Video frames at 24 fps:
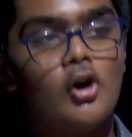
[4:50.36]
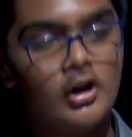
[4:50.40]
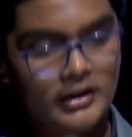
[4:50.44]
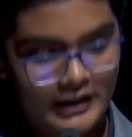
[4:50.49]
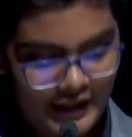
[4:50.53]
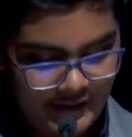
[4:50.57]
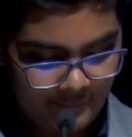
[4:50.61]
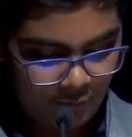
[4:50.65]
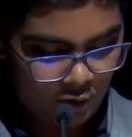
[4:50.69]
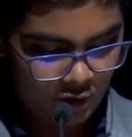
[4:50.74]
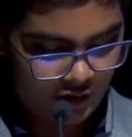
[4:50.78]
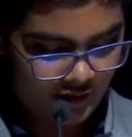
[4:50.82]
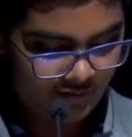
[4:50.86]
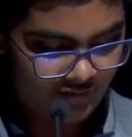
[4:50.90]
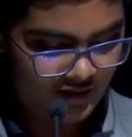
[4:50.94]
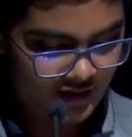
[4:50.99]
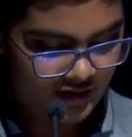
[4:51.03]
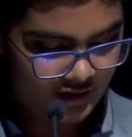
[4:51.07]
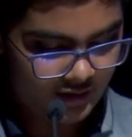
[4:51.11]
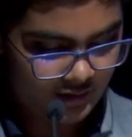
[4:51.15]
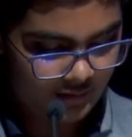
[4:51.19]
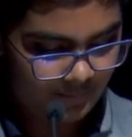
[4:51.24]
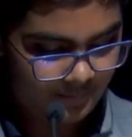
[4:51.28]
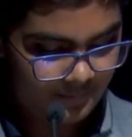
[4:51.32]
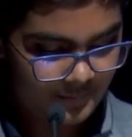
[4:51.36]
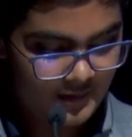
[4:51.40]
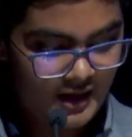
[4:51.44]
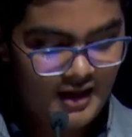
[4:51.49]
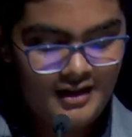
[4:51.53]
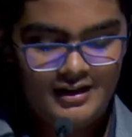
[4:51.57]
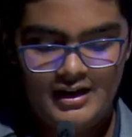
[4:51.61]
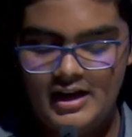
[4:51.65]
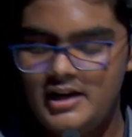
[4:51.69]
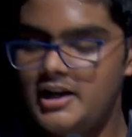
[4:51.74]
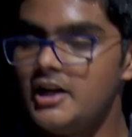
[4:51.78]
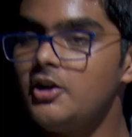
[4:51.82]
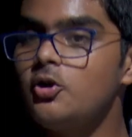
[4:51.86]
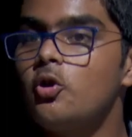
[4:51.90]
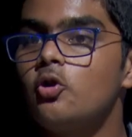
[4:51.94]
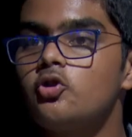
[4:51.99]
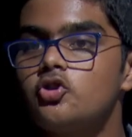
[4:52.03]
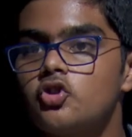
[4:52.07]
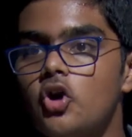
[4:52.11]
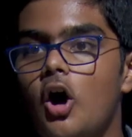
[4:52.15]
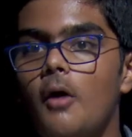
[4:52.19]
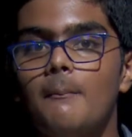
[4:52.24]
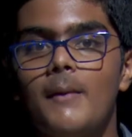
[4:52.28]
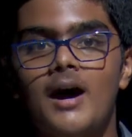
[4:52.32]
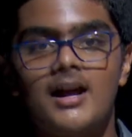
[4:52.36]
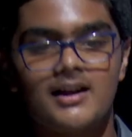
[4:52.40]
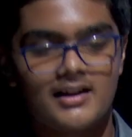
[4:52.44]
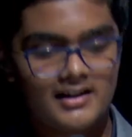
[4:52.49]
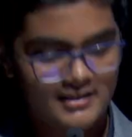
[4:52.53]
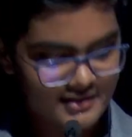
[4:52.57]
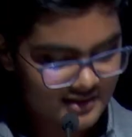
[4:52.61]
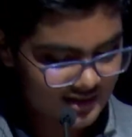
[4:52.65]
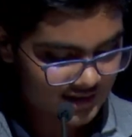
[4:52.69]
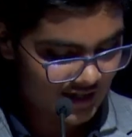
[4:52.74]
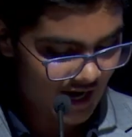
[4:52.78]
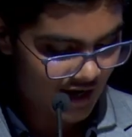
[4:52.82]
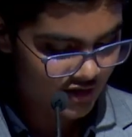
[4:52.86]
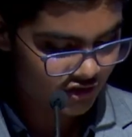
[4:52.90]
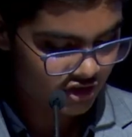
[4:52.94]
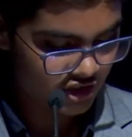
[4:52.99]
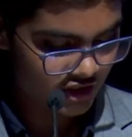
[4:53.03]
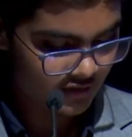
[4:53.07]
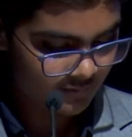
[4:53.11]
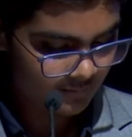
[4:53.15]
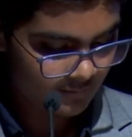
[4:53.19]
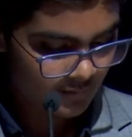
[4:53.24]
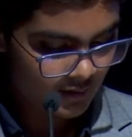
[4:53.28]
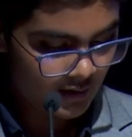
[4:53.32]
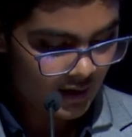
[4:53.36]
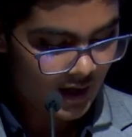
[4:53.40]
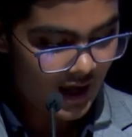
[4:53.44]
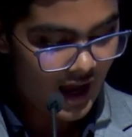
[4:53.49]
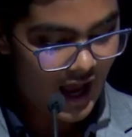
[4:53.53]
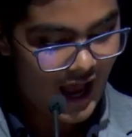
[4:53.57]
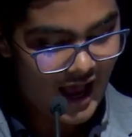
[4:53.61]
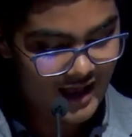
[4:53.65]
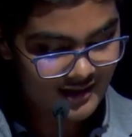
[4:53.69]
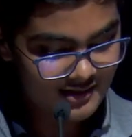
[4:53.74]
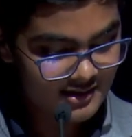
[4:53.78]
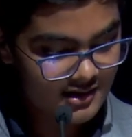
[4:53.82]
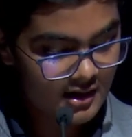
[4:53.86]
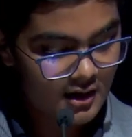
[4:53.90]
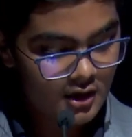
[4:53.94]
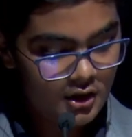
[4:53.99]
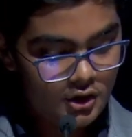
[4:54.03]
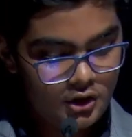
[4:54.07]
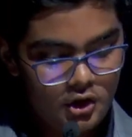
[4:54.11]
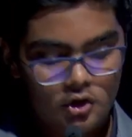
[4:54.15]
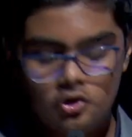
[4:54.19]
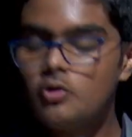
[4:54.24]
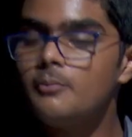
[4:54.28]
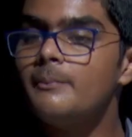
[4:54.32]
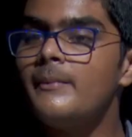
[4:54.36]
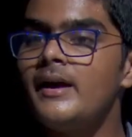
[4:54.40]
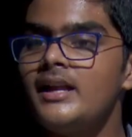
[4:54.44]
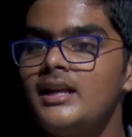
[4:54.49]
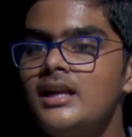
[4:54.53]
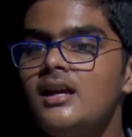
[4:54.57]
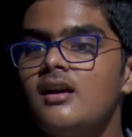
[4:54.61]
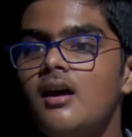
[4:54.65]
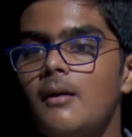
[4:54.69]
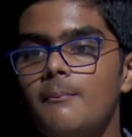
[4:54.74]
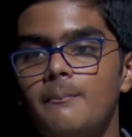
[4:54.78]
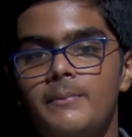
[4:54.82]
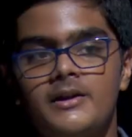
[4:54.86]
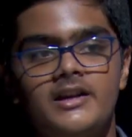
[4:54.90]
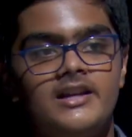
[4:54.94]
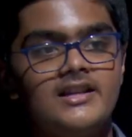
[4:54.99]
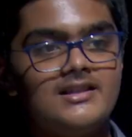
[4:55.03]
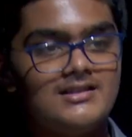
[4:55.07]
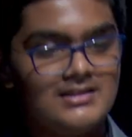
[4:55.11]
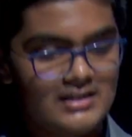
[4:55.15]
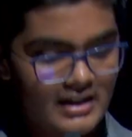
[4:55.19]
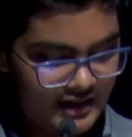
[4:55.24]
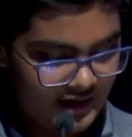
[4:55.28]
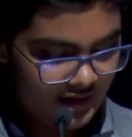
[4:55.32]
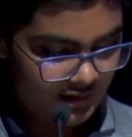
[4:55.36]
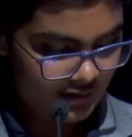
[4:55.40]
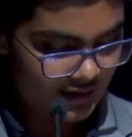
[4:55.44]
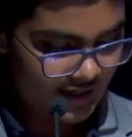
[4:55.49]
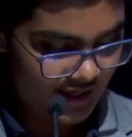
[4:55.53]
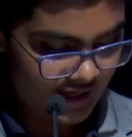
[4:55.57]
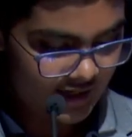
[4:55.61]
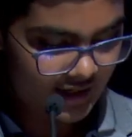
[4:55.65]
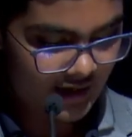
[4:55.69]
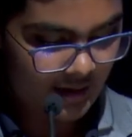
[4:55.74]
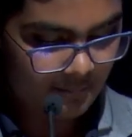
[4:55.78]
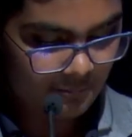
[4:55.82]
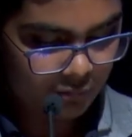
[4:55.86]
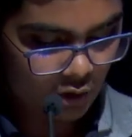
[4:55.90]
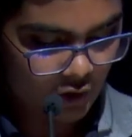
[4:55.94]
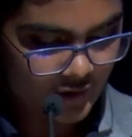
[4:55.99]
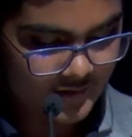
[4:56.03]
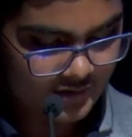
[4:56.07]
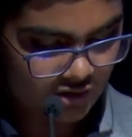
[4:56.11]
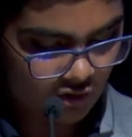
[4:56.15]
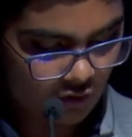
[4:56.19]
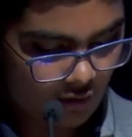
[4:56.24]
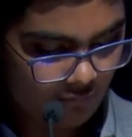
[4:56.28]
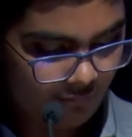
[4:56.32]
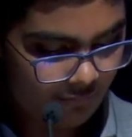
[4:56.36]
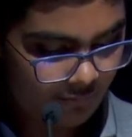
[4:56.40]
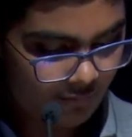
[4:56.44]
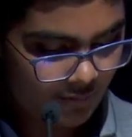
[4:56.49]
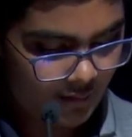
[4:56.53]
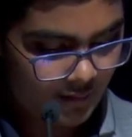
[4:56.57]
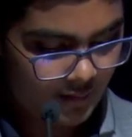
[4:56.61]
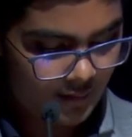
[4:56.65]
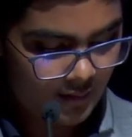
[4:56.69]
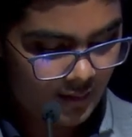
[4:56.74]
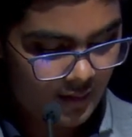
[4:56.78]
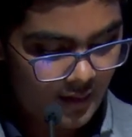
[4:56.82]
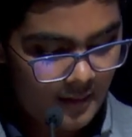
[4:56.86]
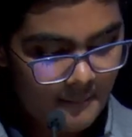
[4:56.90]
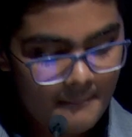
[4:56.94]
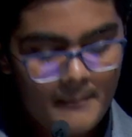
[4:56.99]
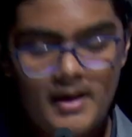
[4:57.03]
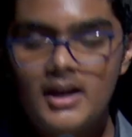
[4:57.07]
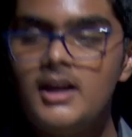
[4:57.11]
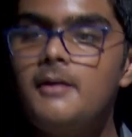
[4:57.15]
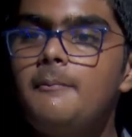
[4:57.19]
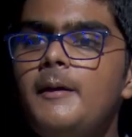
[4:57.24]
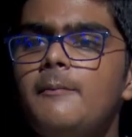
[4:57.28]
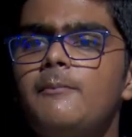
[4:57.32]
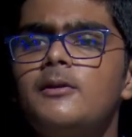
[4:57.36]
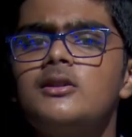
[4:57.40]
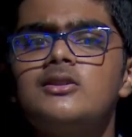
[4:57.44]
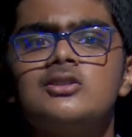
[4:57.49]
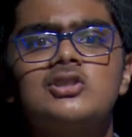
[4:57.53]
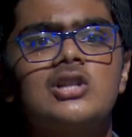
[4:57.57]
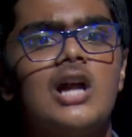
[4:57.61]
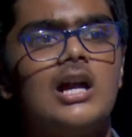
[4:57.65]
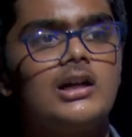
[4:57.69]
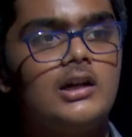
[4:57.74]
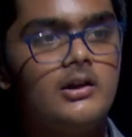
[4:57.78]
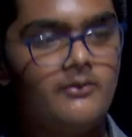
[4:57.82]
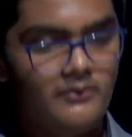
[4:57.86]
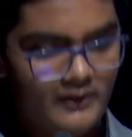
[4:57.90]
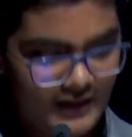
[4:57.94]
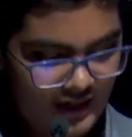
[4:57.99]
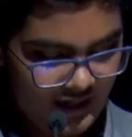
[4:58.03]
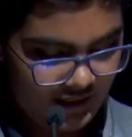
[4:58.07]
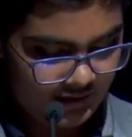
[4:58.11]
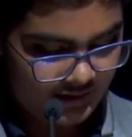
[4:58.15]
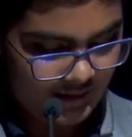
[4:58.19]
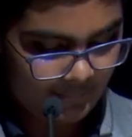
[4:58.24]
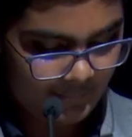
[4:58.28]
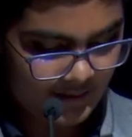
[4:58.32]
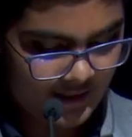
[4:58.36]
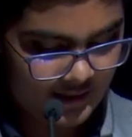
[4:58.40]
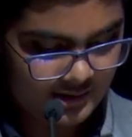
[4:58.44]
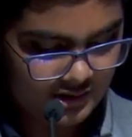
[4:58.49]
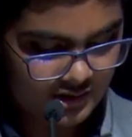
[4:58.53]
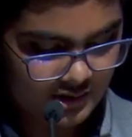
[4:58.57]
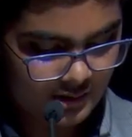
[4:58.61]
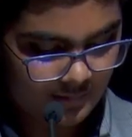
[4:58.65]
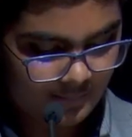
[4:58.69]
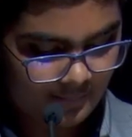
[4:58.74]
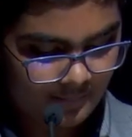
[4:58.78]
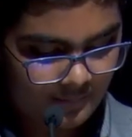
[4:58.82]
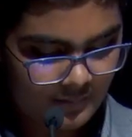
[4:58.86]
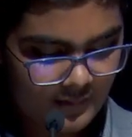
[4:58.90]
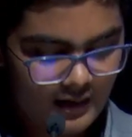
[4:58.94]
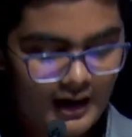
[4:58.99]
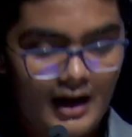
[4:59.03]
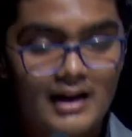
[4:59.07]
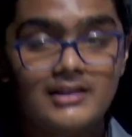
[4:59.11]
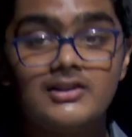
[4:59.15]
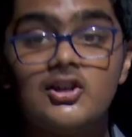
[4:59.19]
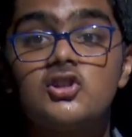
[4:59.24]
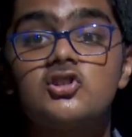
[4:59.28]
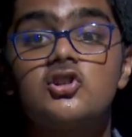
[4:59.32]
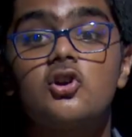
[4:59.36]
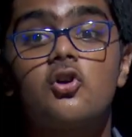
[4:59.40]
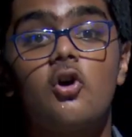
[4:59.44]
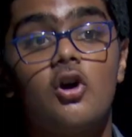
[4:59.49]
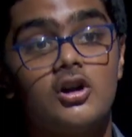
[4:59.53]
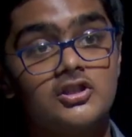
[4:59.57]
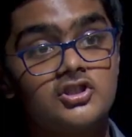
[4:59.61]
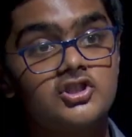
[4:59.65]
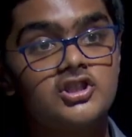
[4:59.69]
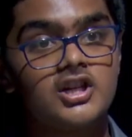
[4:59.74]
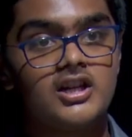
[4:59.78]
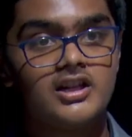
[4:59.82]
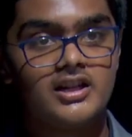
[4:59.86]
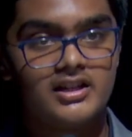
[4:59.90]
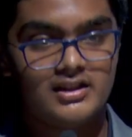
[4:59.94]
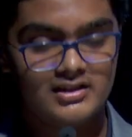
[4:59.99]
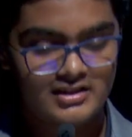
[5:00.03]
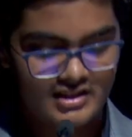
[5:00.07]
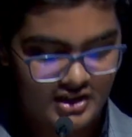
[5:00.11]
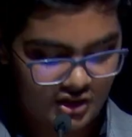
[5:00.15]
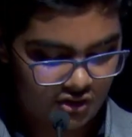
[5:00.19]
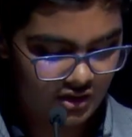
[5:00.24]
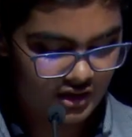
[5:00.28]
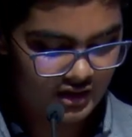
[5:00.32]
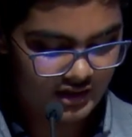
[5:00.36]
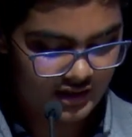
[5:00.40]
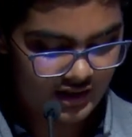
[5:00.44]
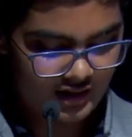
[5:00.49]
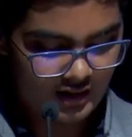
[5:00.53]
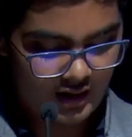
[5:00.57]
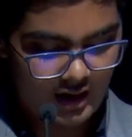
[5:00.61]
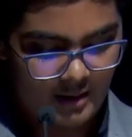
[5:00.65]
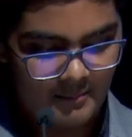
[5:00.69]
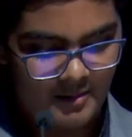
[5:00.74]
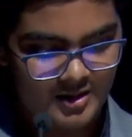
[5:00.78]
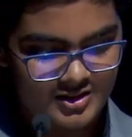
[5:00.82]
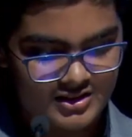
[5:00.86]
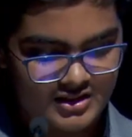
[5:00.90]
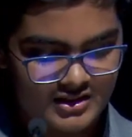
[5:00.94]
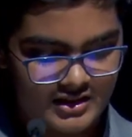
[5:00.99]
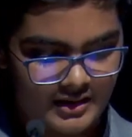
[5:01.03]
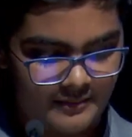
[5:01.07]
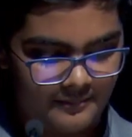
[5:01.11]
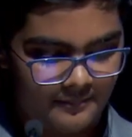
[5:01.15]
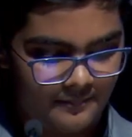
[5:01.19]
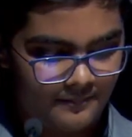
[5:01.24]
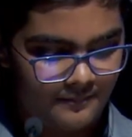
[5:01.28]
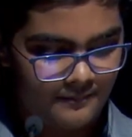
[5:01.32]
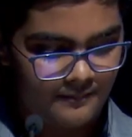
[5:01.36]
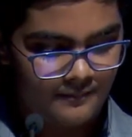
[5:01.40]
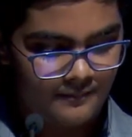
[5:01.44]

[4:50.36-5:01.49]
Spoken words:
got demotivated, leading to job markets crashing, as due to many companies laying employees off, many people started feeling depressed, and there was a constant insecurity amongst them.